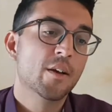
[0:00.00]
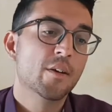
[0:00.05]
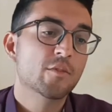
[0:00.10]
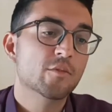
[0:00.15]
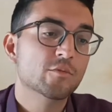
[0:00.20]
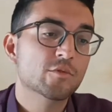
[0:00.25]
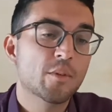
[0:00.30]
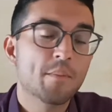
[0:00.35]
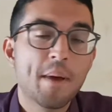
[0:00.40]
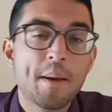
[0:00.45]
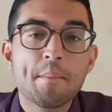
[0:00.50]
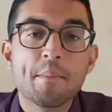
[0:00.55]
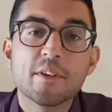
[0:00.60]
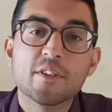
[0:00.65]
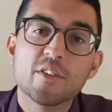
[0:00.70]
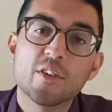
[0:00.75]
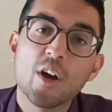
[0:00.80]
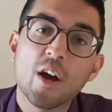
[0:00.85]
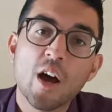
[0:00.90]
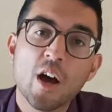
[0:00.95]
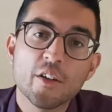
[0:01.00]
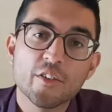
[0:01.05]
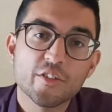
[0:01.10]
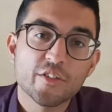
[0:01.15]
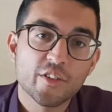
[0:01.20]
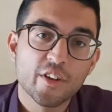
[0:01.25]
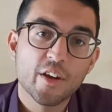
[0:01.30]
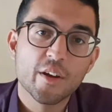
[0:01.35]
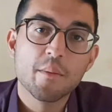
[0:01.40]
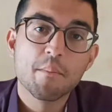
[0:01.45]
Remember to
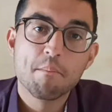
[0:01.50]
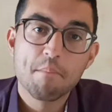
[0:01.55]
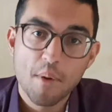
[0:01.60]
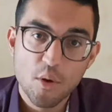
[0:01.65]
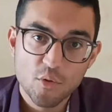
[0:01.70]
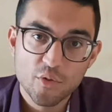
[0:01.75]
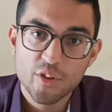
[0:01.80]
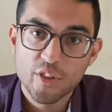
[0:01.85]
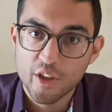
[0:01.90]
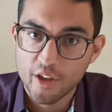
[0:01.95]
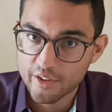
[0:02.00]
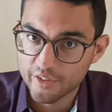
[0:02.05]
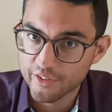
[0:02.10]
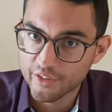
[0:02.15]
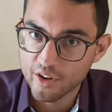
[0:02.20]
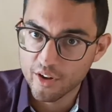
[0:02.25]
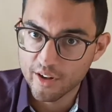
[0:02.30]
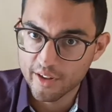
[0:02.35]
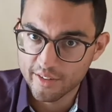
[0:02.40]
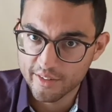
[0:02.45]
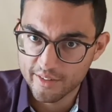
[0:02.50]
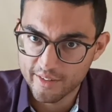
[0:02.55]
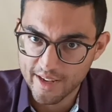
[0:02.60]
answer both sides